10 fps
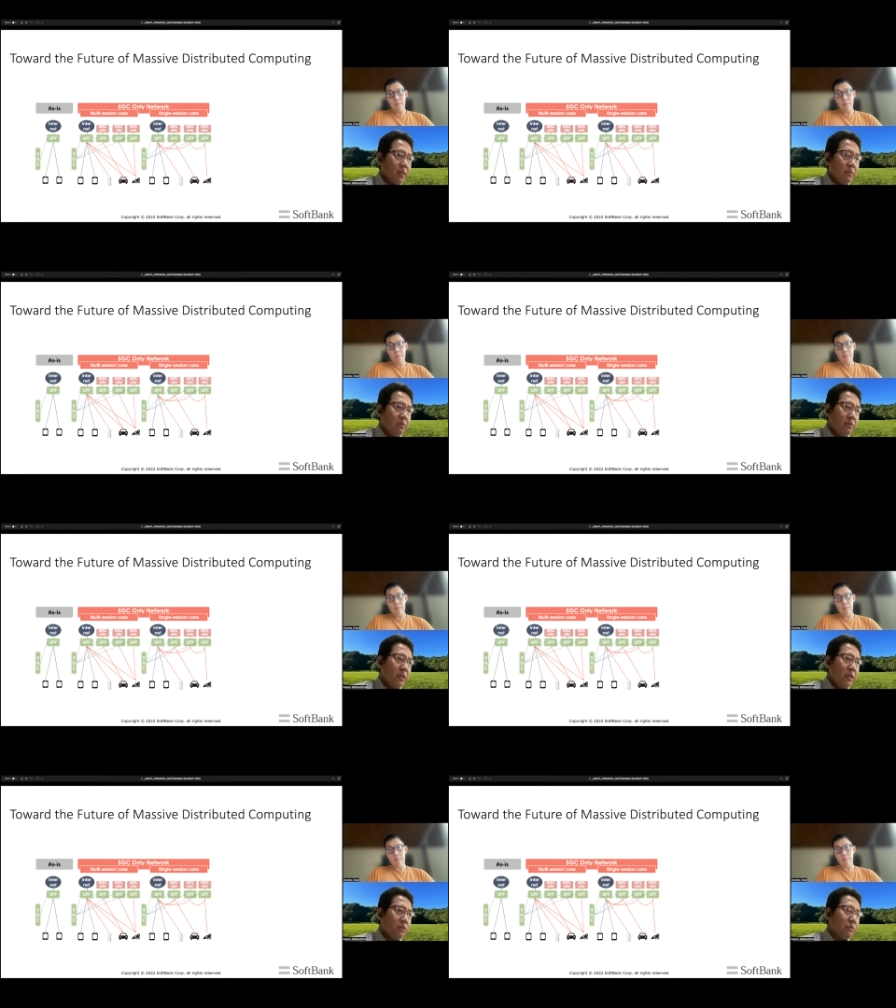we
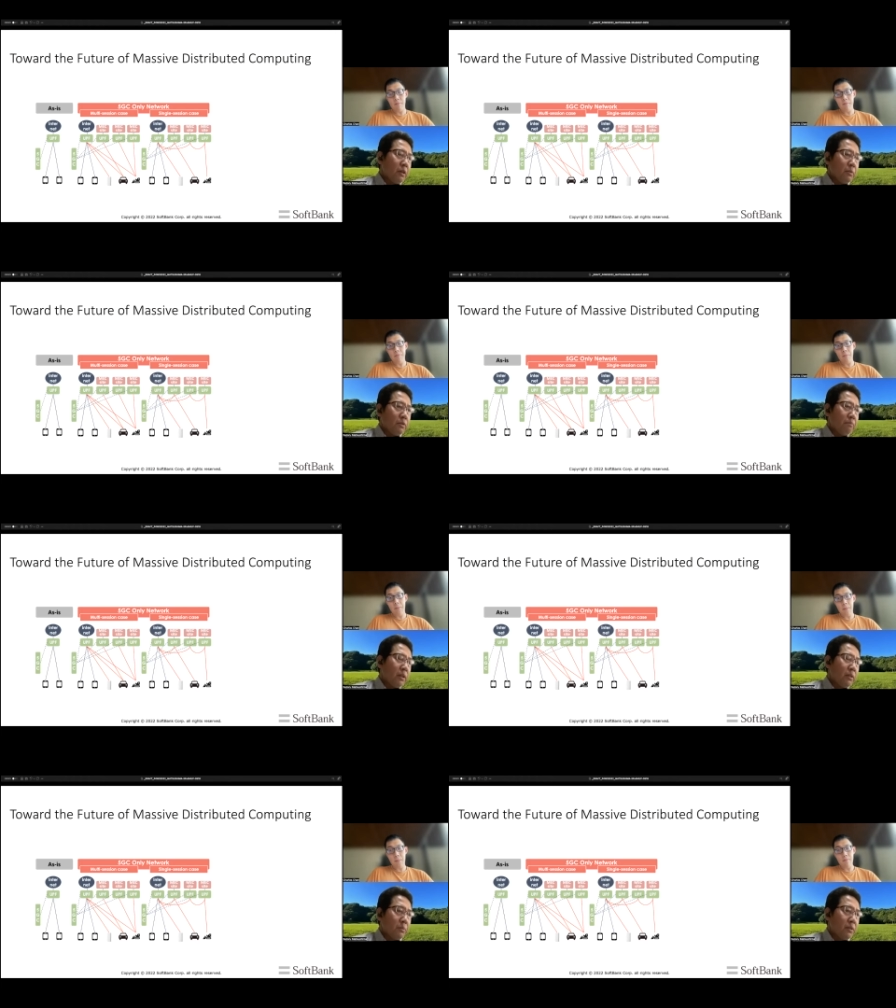need to support a
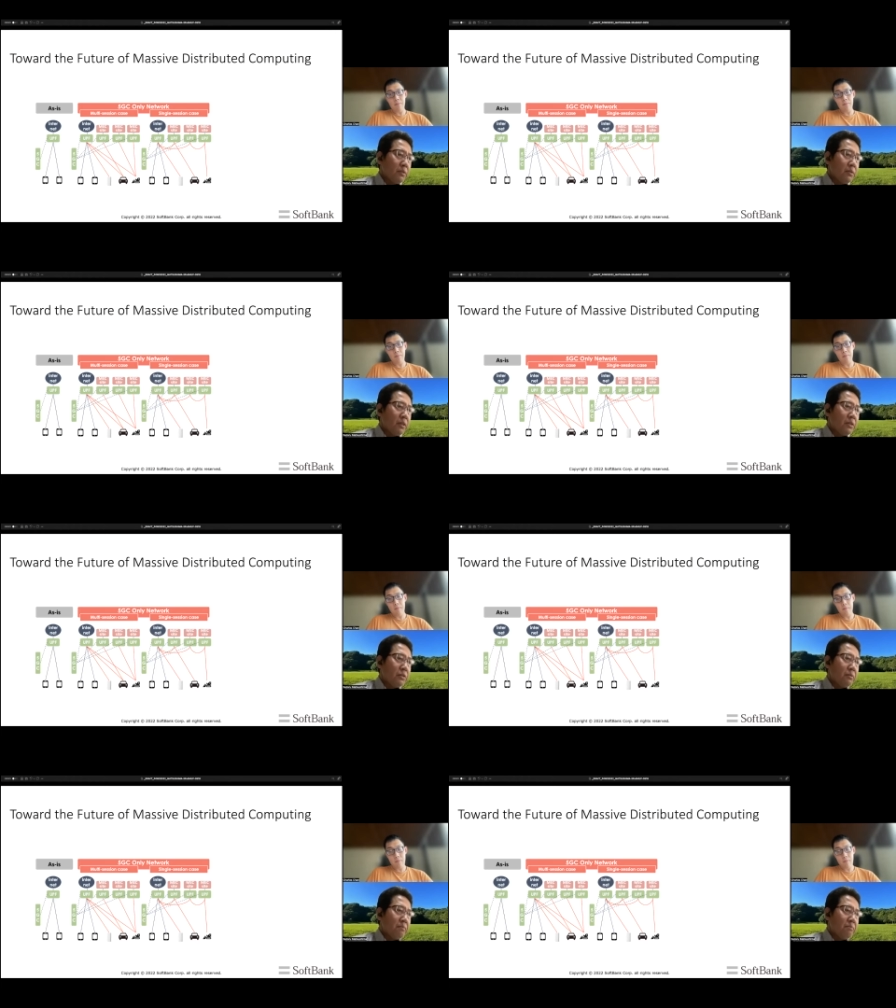bunch of the
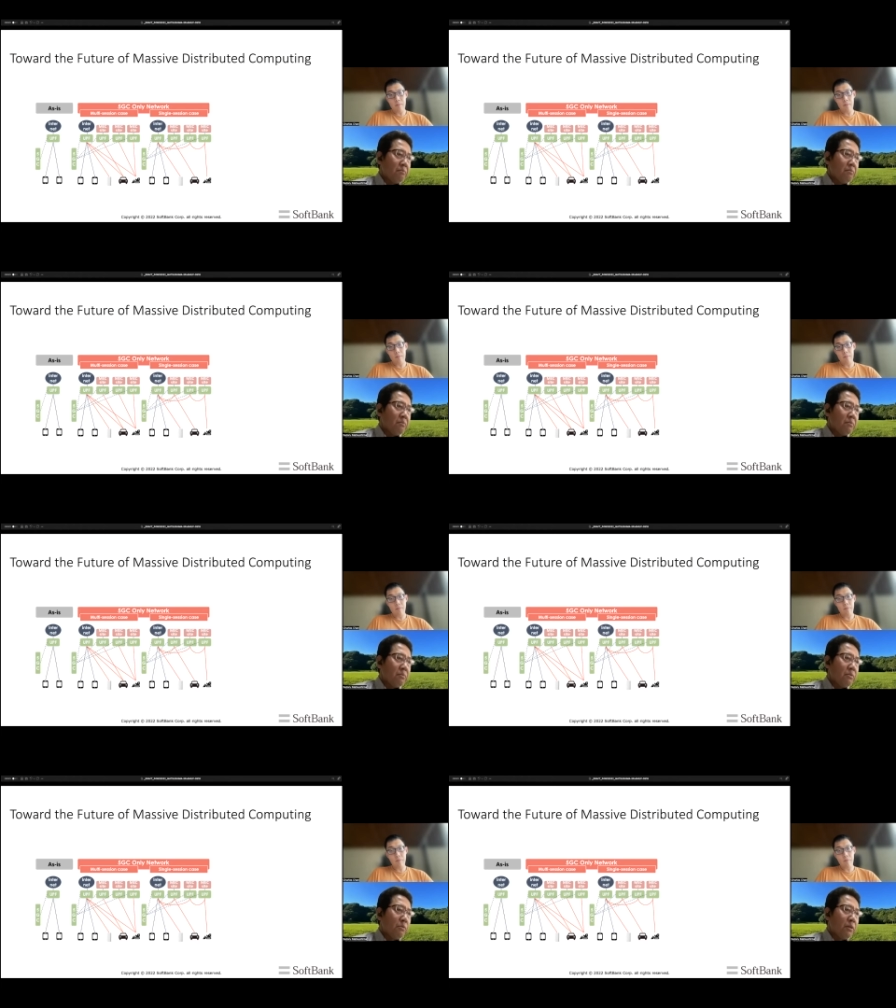session
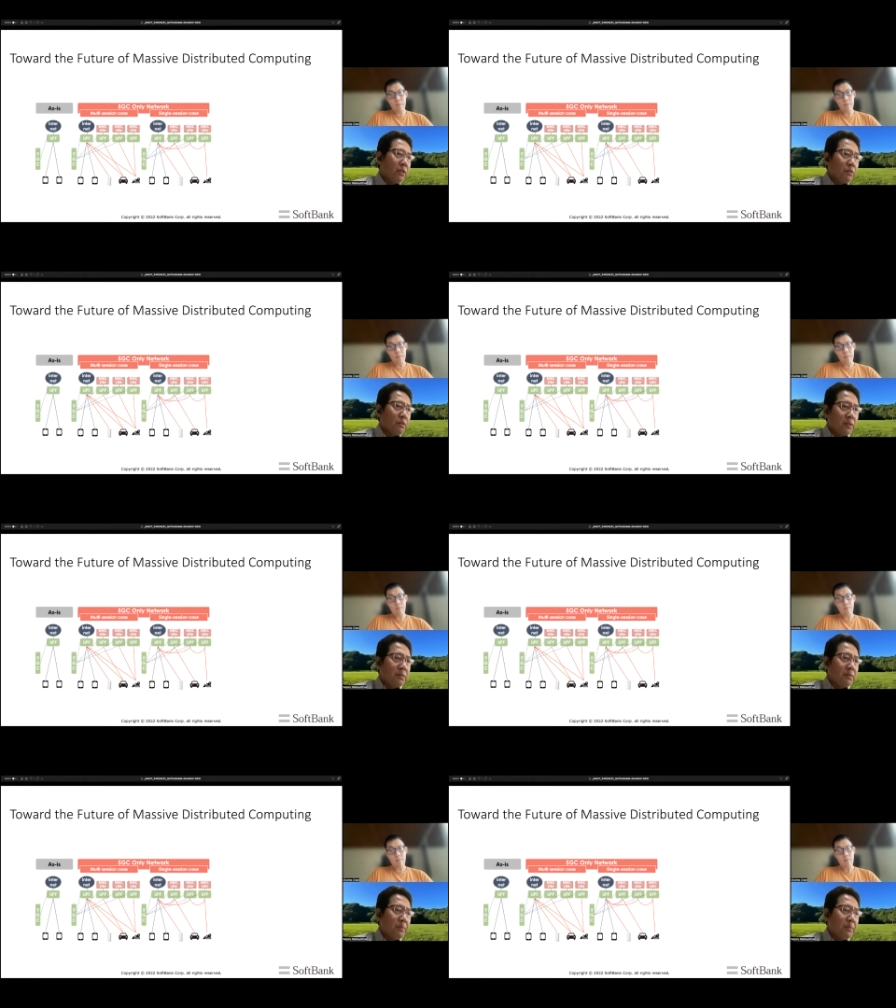for a bunch of the
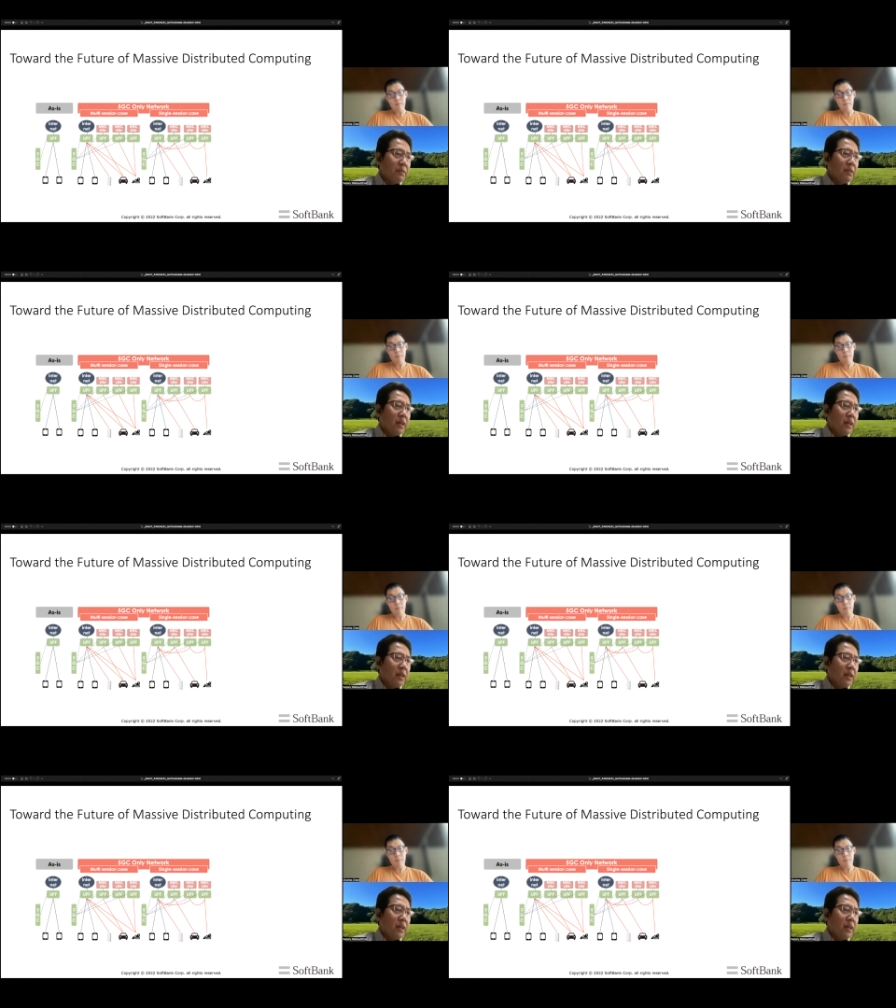next side.